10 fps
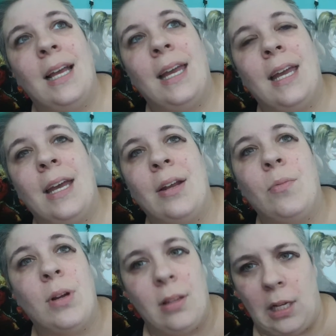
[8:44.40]

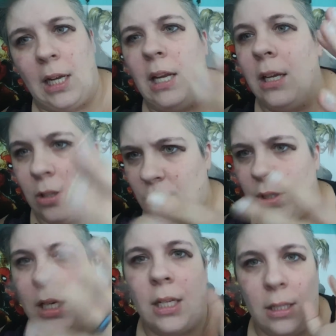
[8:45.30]
and with lighting and the whole
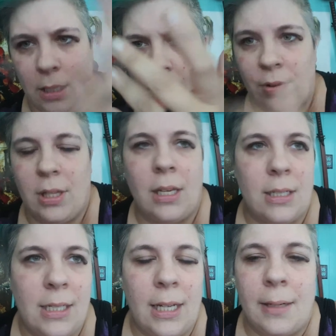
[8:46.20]
nine, everything
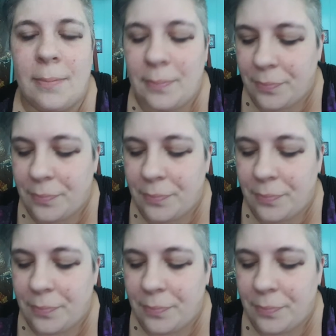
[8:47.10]
that's needed.